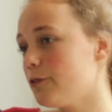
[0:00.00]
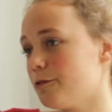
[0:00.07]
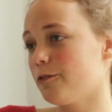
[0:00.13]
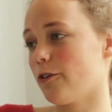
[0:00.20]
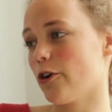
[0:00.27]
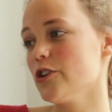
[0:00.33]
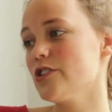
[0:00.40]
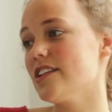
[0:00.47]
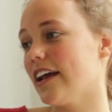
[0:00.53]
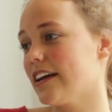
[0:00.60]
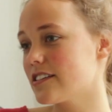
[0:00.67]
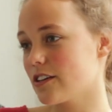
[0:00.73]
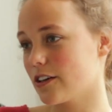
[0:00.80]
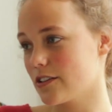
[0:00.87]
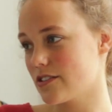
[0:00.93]
first like
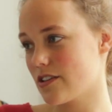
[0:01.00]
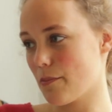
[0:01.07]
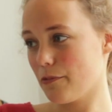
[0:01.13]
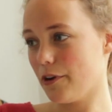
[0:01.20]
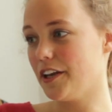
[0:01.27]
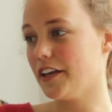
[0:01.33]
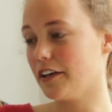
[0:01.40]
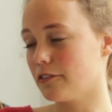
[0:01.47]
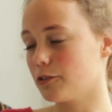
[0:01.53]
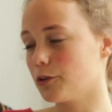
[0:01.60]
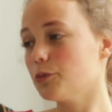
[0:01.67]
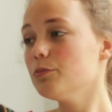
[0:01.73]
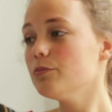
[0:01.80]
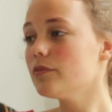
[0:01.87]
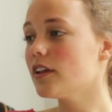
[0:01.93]
start subrenting a
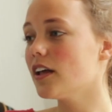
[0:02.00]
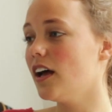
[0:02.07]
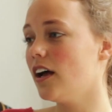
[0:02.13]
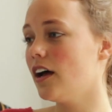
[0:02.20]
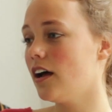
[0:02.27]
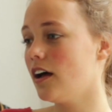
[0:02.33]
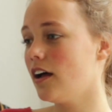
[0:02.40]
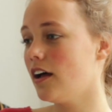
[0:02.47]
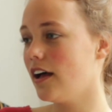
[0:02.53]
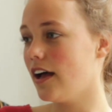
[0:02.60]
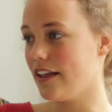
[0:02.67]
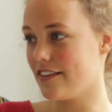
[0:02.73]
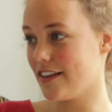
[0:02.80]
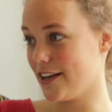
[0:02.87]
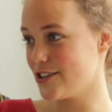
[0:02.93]
room, uh,
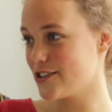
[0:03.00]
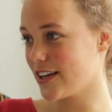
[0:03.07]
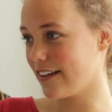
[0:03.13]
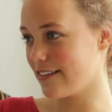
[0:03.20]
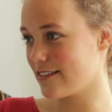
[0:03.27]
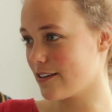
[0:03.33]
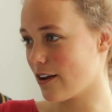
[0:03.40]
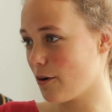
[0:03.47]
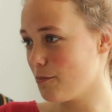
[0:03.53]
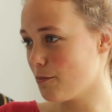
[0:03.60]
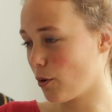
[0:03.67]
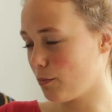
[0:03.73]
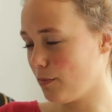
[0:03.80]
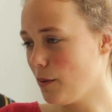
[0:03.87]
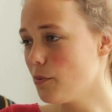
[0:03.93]
and then as you get to know
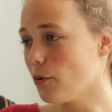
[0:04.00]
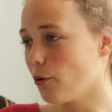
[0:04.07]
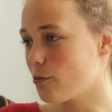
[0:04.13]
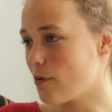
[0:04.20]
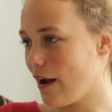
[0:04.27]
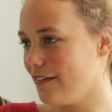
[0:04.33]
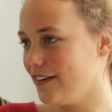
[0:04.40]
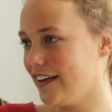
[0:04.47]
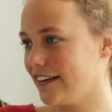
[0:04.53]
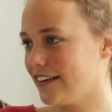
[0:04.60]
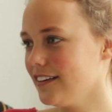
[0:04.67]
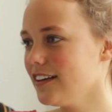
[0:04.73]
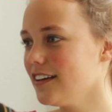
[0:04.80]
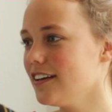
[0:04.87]
more people around here,